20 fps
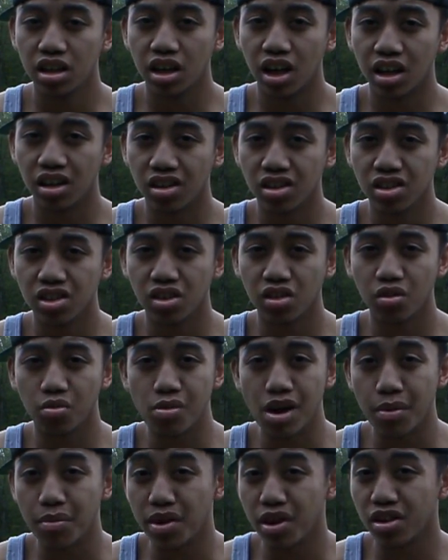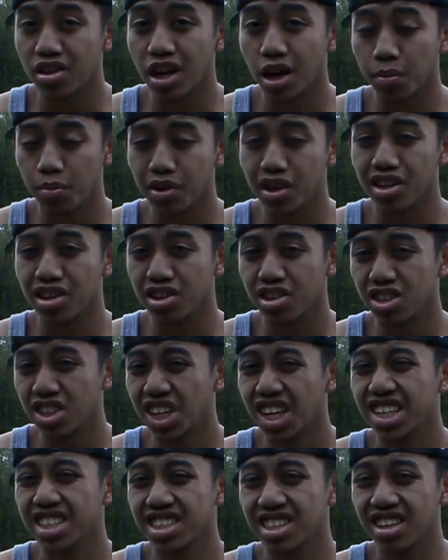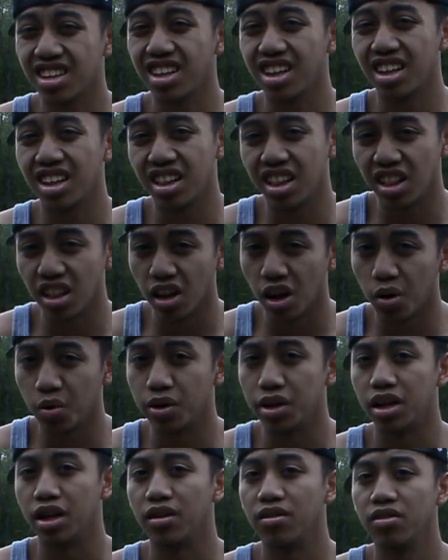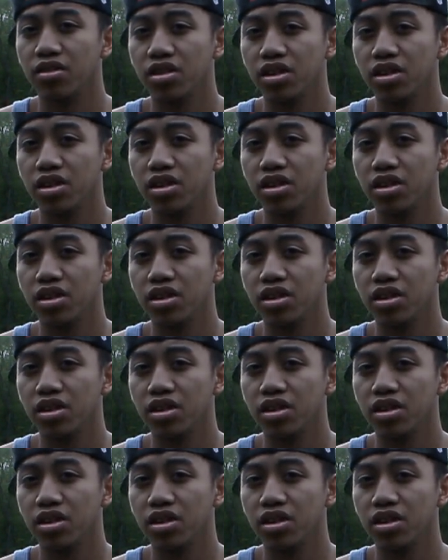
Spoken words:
And also, maybe you're not bringing your chest low enough.